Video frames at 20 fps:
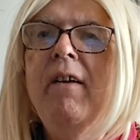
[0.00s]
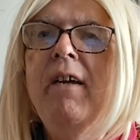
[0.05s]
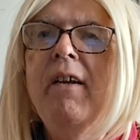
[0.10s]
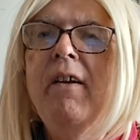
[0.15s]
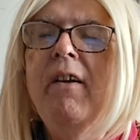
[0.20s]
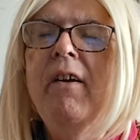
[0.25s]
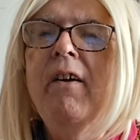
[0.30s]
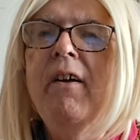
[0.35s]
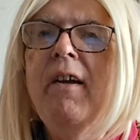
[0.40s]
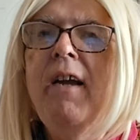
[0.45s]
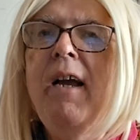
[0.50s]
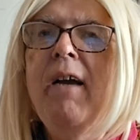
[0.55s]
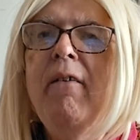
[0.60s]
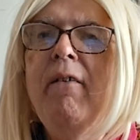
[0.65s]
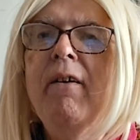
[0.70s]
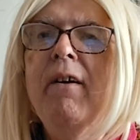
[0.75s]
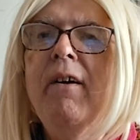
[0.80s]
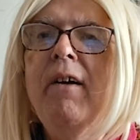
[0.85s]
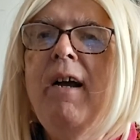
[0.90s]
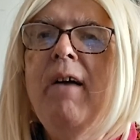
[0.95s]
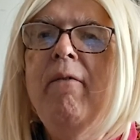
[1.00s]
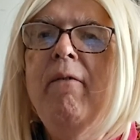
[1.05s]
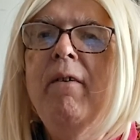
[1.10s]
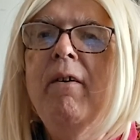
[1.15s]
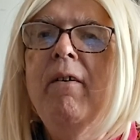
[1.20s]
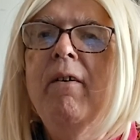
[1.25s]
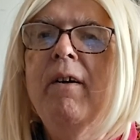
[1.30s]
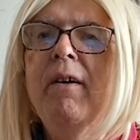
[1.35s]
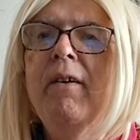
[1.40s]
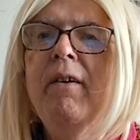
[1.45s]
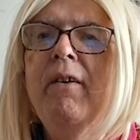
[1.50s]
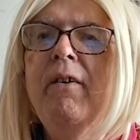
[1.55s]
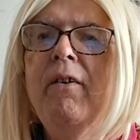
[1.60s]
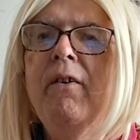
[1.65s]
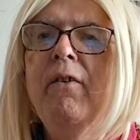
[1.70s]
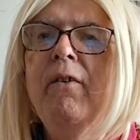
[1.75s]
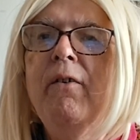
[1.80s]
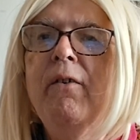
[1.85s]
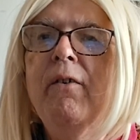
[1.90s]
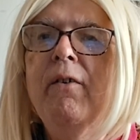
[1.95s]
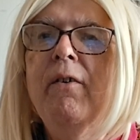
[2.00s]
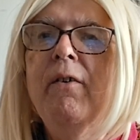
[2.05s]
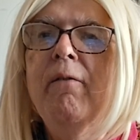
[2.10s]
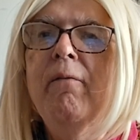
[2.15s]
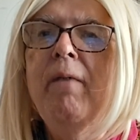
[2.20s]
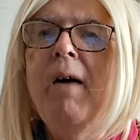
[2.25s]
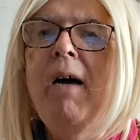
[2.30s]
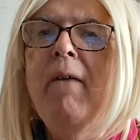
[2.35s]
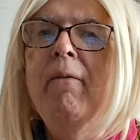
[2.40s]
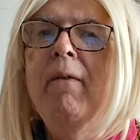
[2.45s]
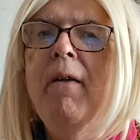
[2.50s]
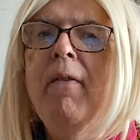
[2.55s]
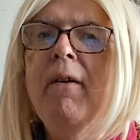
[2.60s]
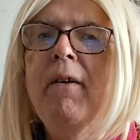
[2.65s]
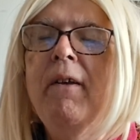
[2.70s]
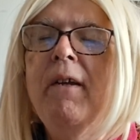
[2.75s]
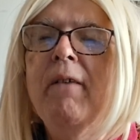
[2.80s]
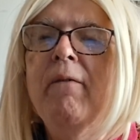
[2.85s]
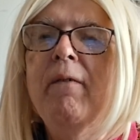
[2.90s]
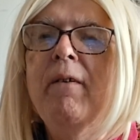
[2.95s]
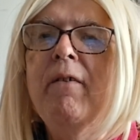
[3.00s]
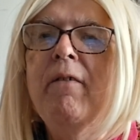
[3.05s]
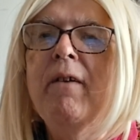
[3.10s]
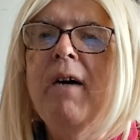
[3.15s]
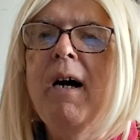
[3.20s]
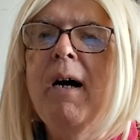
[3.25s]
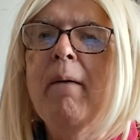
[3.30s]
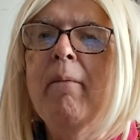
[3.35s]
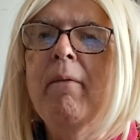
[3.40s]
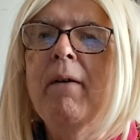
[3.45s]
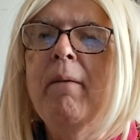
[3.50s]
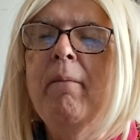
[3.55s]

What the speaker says: and you're going to have to learn to do 5 other different jobs.